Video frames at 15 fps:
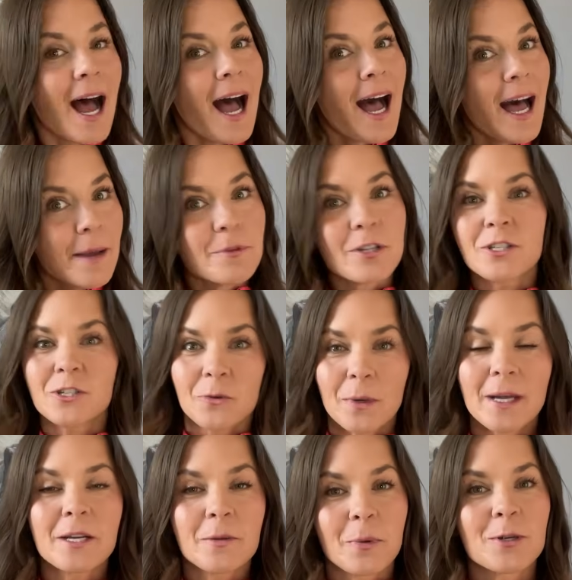I'm just a
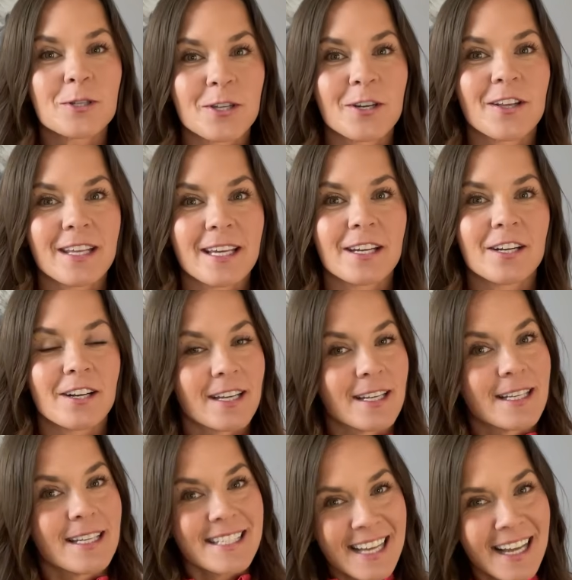random person on the internet
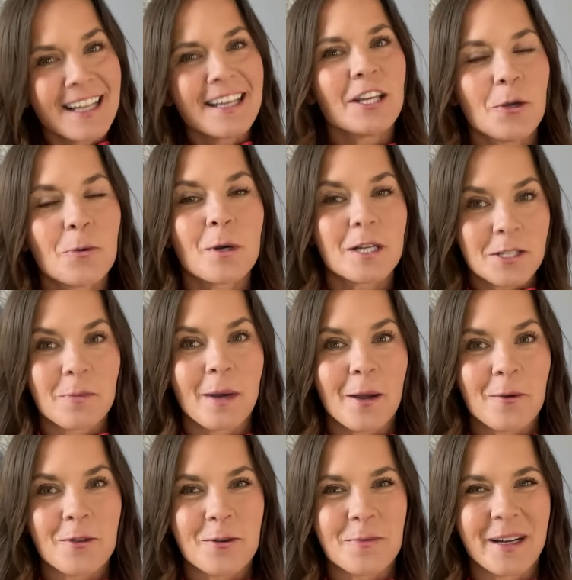telling you what to buy
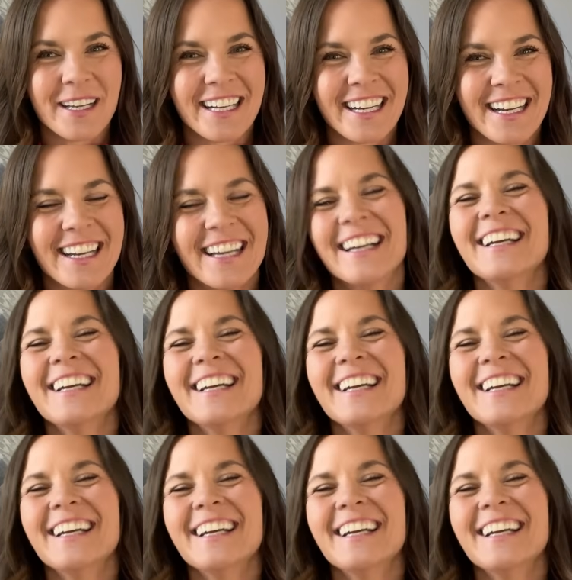with your money.